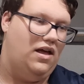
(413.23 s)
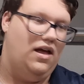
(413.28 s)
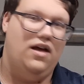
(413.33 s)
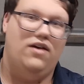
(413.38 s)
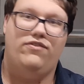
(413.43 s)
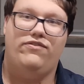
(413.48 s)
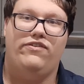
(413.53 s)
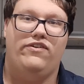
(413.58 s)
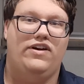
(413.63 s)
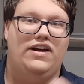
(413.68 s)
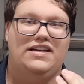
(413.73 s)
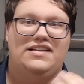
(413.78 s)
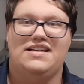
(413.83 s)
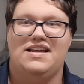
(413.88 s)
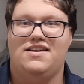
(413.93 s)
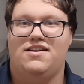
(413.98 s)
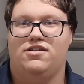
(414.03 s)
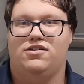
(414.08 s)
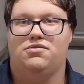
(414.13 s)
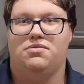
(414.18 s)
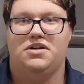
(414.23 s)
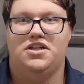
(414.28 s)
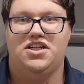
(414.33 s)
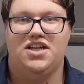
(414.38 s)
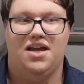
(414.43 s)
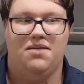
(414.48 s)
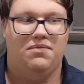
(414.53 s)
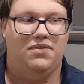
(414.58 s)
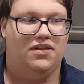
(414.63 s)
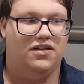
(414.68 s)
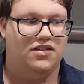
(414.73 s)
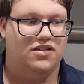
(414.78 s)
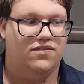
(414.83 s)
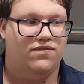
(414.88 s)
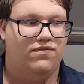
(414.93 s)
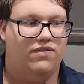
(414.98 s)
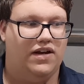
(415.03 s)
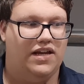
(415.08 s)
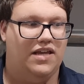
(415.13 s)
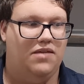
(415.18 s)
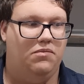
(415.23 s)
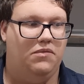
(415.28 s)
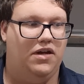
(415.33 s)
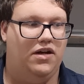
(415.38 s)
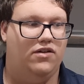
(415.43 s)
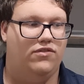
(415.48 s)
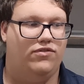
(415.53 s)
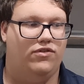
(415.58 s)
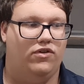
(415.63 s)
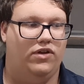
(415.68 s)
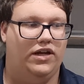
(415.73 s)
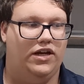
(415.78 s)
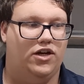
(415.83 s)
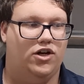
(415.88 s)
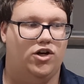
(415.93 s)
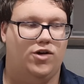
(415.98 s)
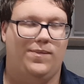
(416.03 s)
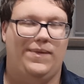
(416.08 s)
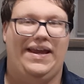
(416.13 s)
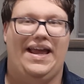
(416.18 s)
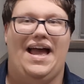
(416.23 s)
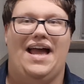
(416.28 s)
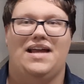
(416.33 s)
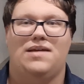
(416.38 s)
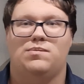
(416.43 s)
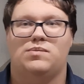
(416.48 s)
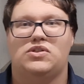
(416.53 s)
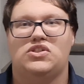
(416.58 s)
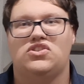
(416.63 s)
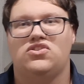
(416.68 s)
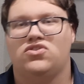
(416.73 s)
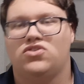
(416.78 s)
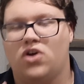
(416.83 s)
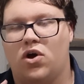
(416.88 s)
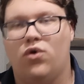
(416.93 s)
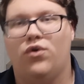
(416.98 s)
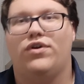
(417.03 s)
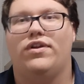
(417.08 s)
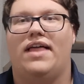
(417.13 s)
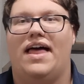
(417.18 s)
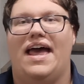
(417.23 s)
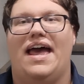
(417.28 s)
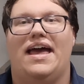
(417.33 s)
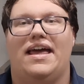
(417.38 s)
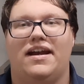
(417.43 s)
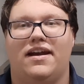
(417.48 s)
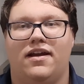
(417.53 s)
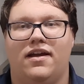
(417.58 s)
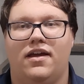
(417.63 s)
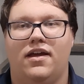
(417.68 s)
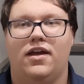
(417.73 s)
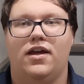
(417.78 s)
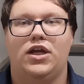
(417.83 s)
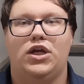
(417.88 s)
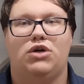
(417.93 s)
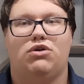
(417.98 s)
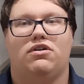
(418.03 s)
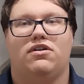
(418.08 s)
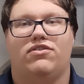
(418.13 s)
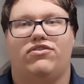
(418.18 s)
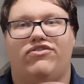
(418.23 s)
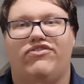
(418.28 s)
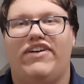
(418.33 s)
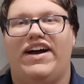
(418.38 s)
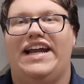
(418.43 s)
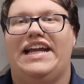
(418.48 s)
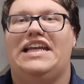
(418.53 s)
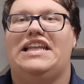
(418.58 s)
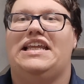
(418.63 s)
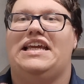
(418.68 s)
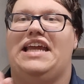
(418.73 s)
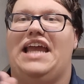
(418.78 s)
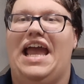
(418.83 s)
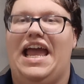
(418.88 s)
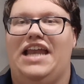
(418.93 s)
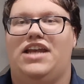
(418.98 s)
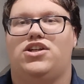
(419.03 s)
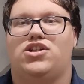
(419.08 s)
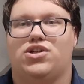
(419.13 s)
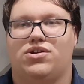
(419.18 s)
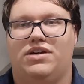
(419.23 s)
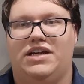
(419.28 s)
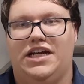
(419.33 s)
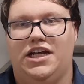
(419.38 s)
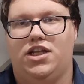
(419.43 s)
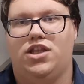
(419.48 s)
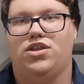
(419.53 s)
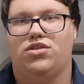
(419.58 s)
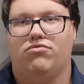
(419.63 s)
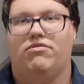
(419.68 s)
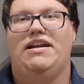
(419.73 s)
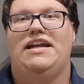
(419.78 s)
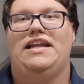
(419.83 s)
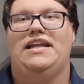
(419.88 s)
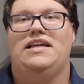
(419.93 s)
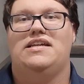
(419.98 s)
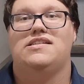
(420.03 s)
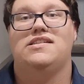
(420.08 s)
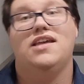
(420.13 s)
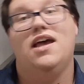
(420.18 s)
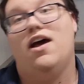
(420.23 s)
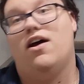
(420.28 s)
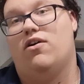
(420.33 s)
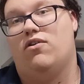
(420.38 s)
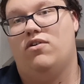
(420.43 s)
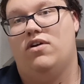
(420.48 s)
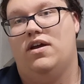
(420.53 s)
for a Nintendo Switch game, it looks fucking beautiful. And Kirby, I'm so glad you are finally entering 3D. So,